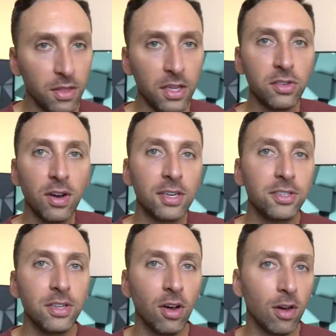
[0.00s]
These are
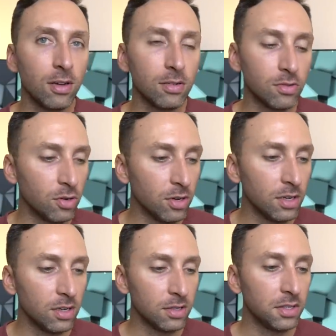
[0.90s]
actually all
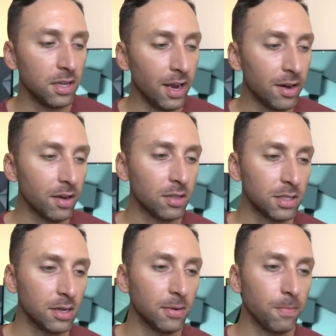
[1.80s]
good
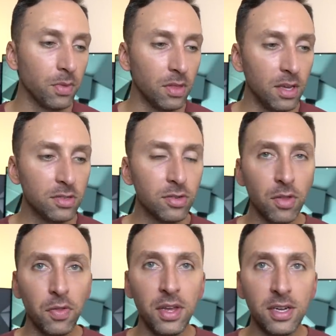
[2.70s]
scenarios here. These are
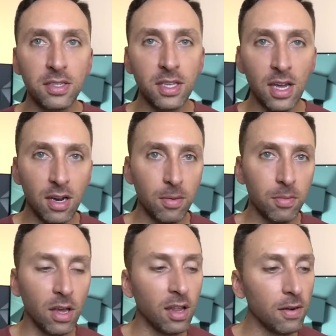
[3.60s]
the things that
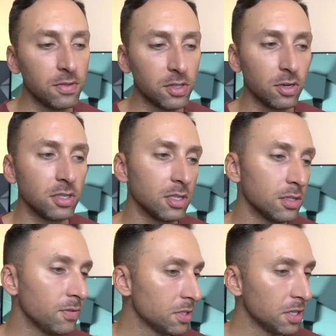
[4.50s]
a lot of
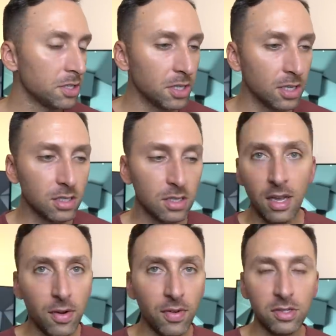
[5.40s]
surgeons, physicians,
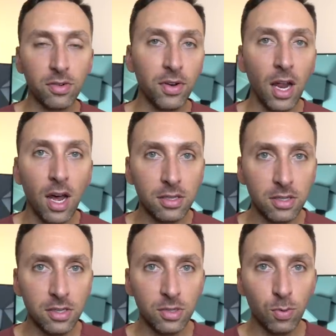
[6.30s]
interventional
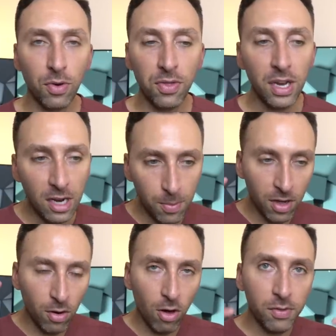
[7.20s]
radiologists, we're thinking
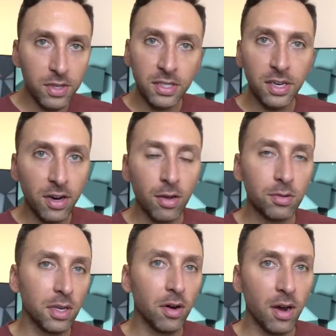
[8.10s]
about all these
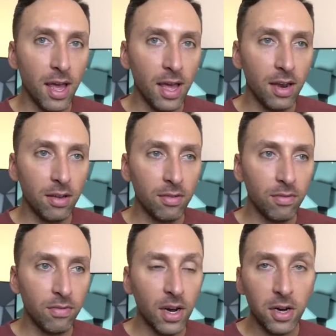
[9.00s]
scenarios in our head
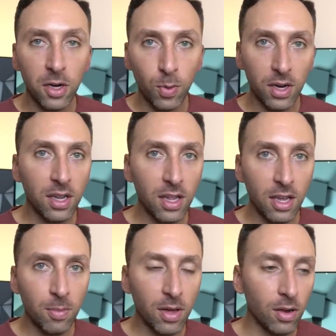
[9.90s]
very quickly
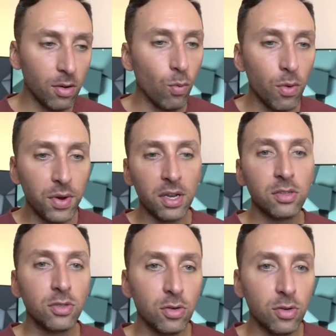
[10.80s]
about what we
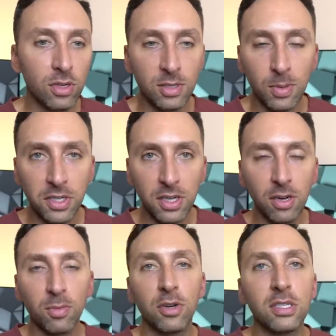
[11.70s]
can do, especially in
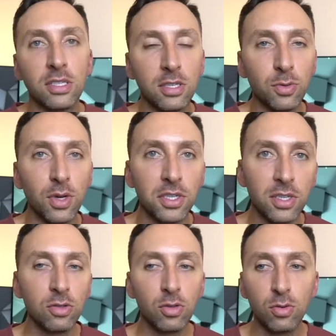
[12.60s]
an emergent
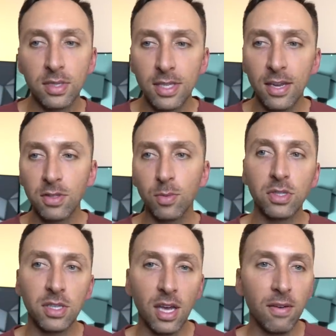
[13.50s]
situation, to save
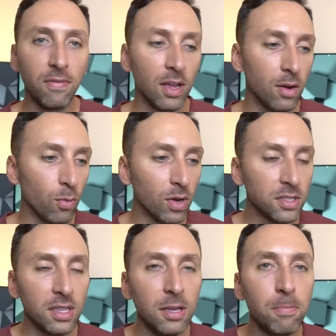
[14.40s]
someone's life and
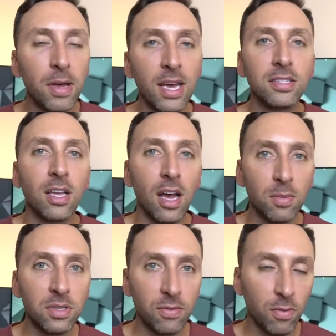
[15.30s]
what's the best
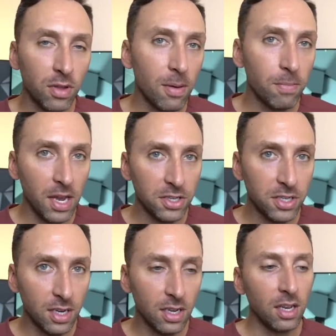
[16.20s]
option for that
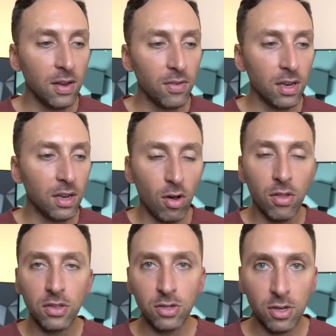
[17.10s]
patient given
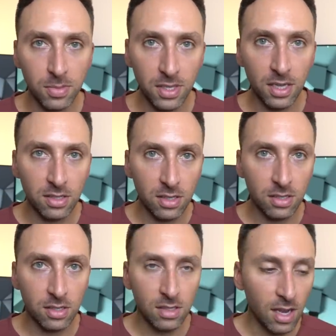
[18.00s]
all the
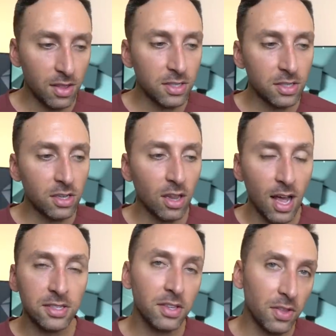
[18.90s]
circumstances. And this is a
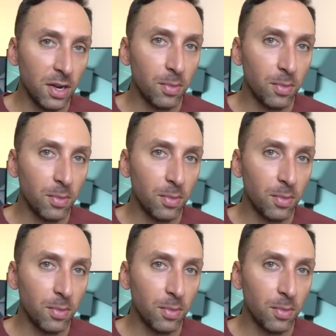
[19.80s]
lot to think